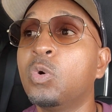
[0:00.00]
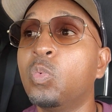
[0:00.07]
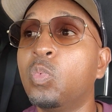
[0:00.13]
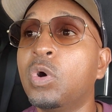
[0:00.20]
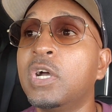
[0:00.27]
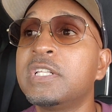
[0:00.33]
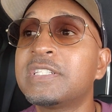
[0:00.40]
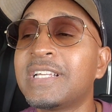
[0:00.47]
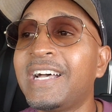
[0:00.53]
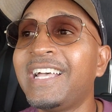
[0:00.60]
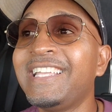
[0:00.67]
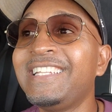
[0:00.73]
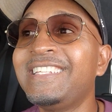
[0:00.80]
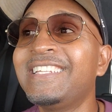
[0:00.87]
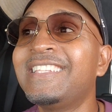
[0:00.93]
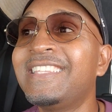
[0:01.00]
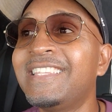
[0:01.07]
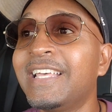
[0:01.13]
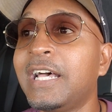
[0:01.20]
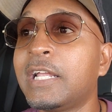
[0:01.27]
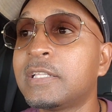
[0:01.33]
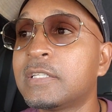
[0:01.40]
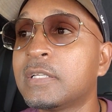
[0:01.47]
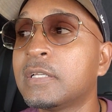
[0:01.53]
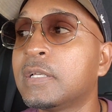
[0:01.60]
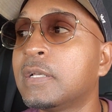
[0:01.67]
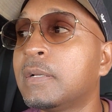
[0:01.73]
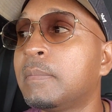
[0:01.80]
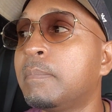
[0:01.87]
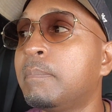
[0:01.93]
Once I did that,
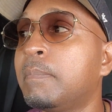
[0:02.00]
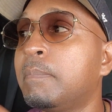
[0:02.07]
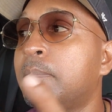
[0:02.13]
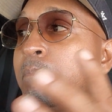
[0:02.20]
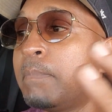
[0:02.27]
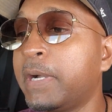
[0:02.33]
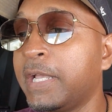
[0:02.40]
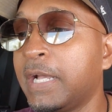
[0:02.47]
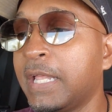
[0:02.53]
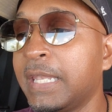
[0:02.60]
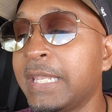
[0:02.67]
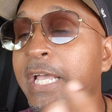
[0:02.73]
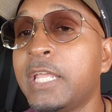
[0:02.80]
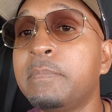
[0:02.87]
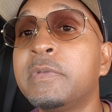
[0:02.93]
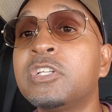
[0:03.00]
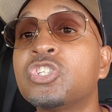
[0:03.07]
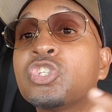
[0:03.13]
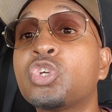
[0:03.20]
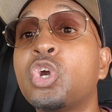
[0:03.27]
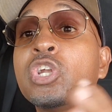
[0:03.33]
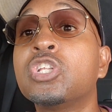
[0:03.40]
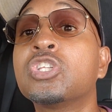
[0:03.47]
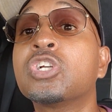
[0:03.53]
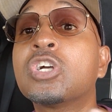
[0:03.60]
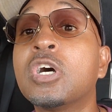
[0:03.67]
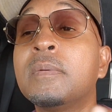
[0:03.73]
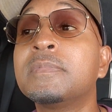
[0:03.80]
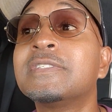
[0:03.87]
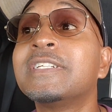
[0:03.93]
my alignment started to
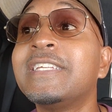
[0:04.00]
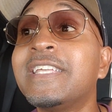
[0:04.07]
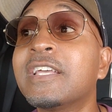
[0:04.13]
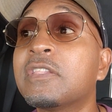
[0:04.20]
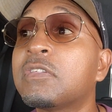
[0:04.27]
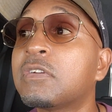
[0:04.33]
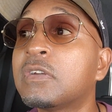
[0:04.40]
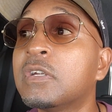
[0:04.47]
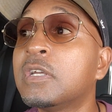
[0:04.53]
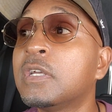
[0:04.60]
come together.